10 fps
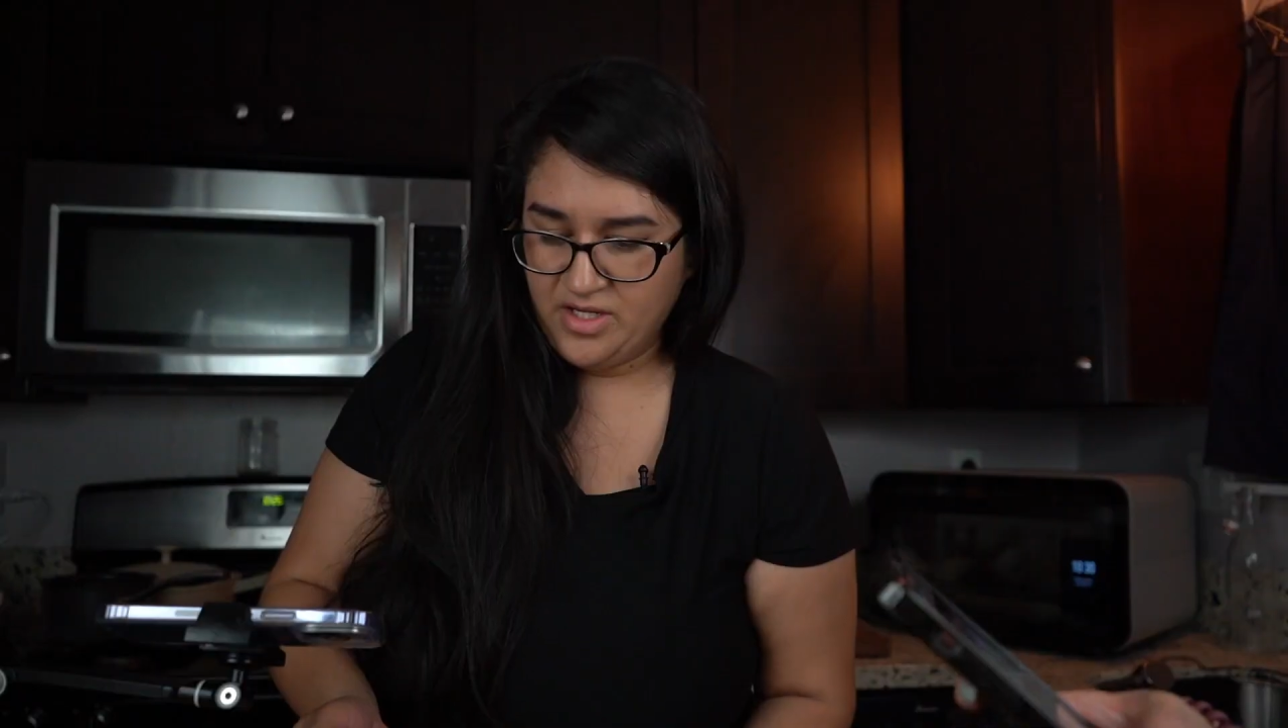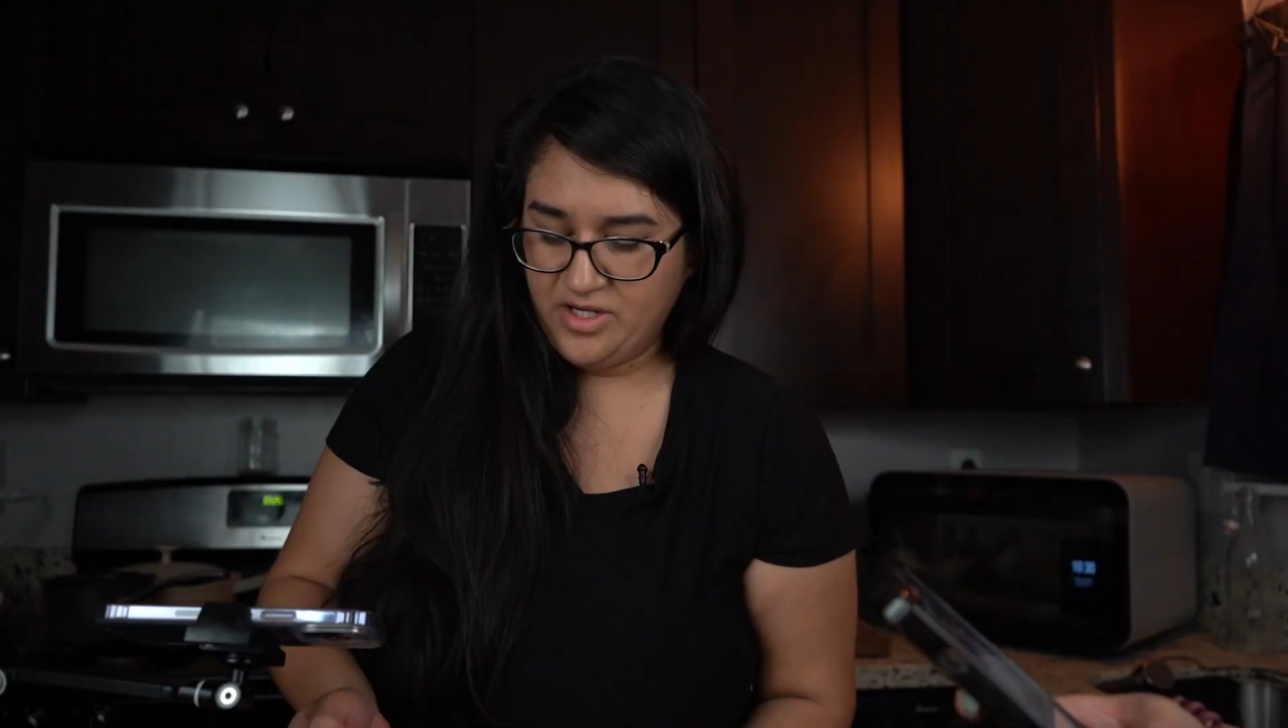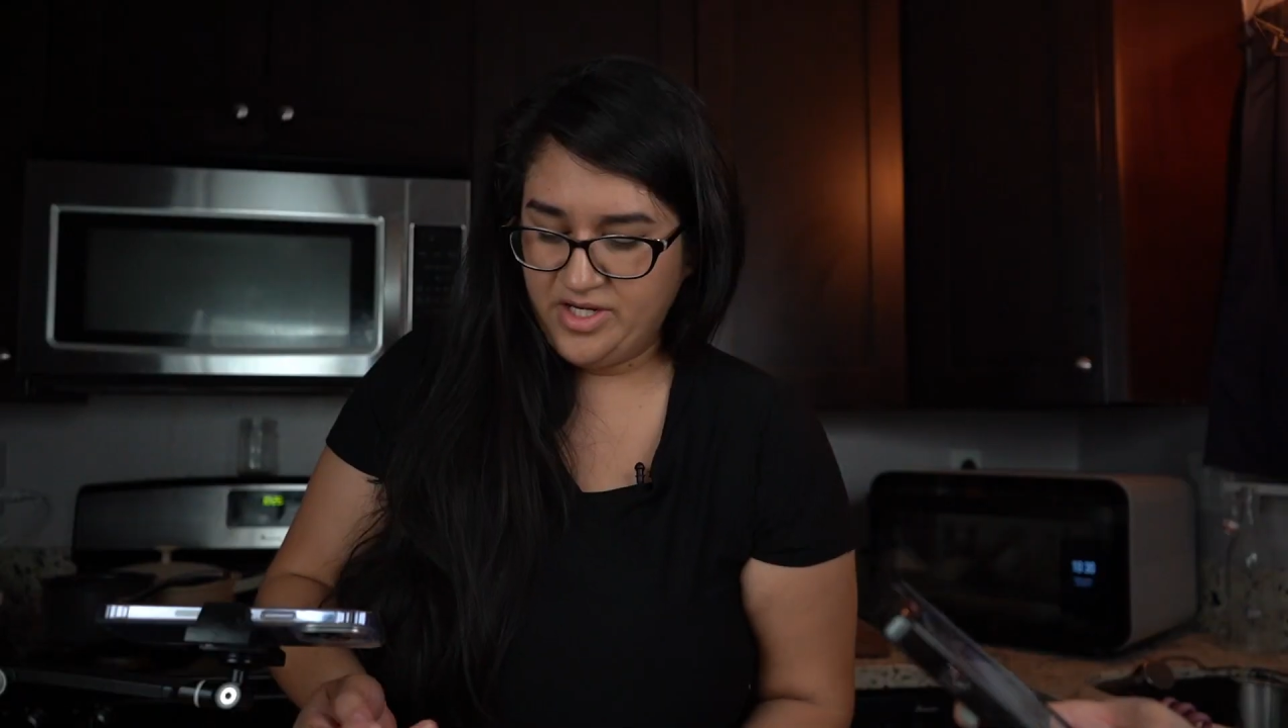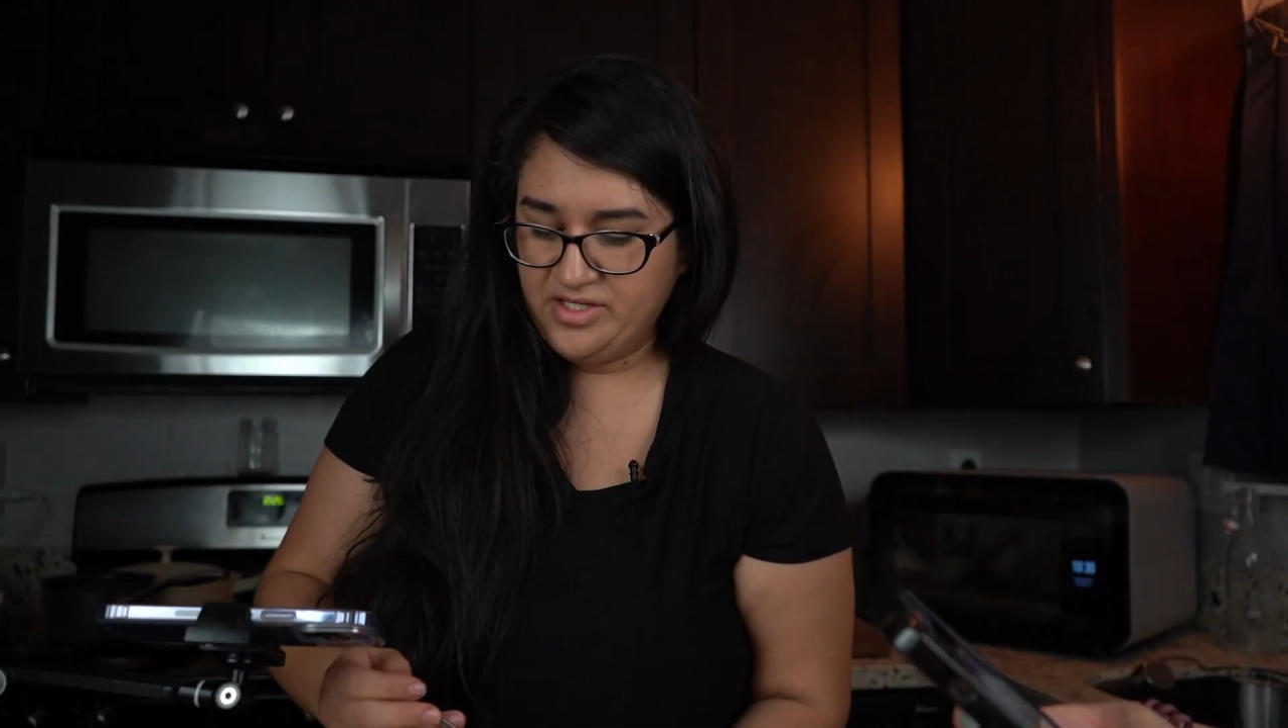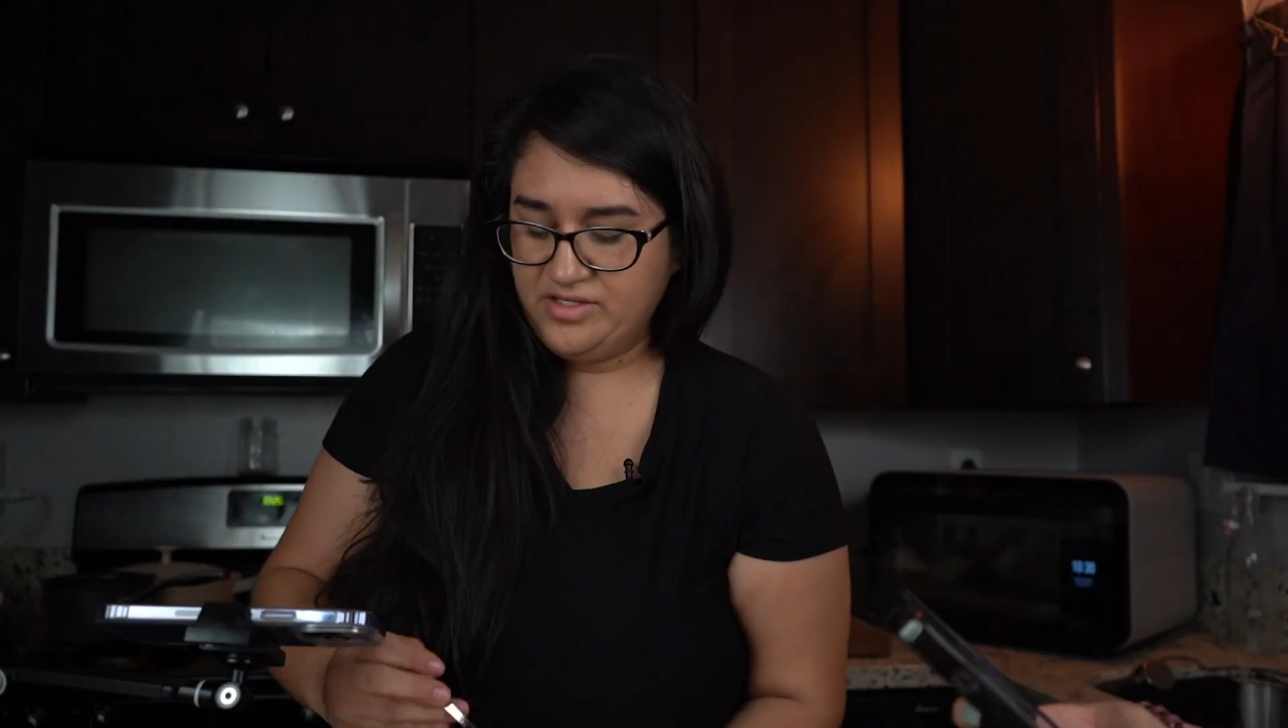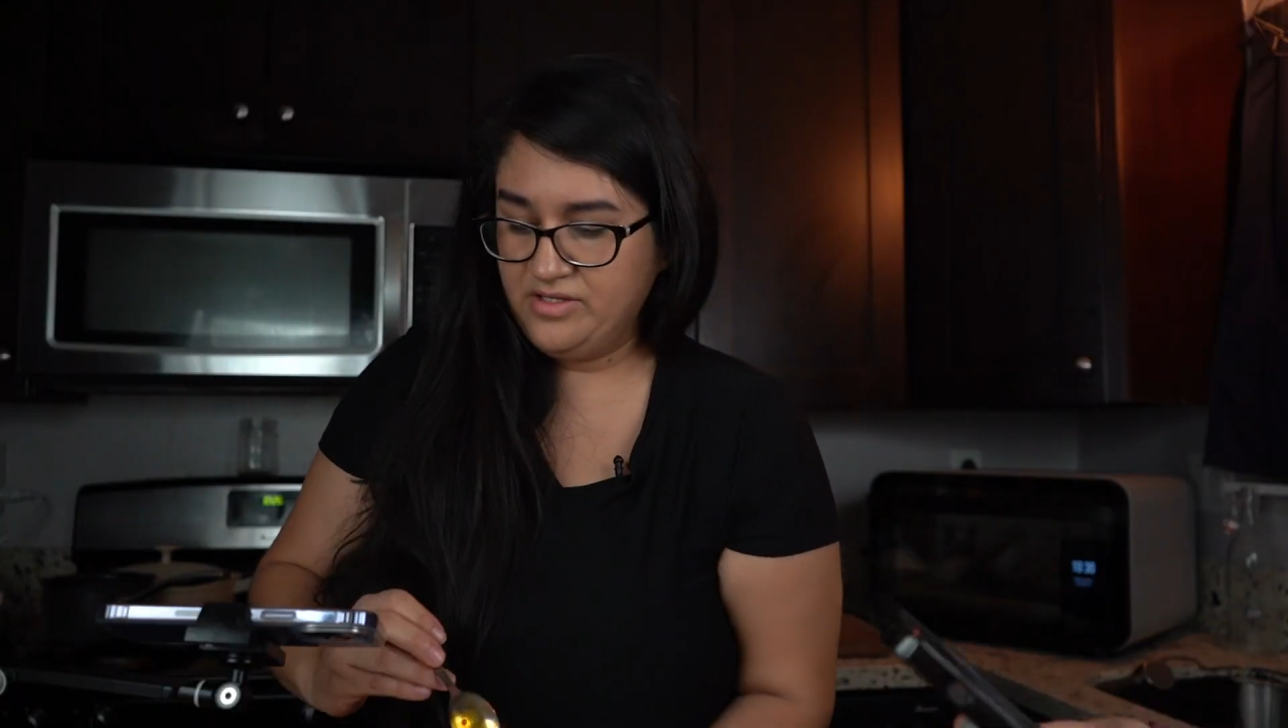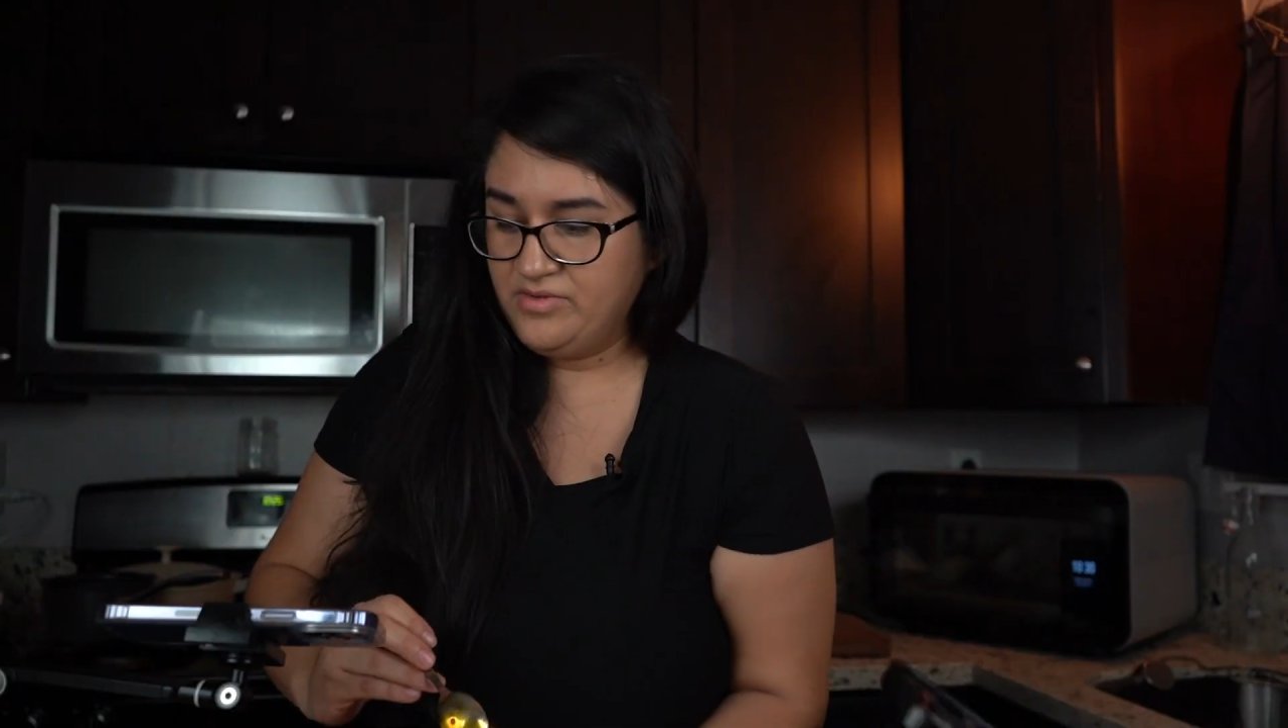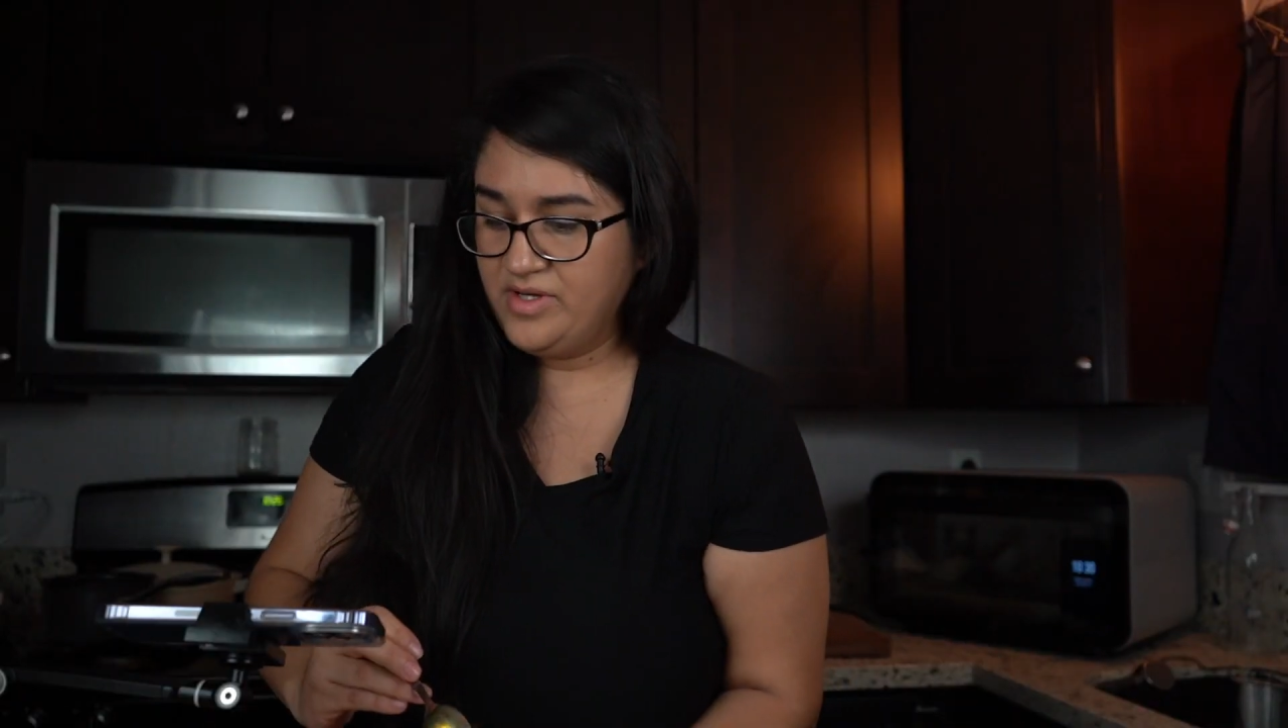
All right, you know what?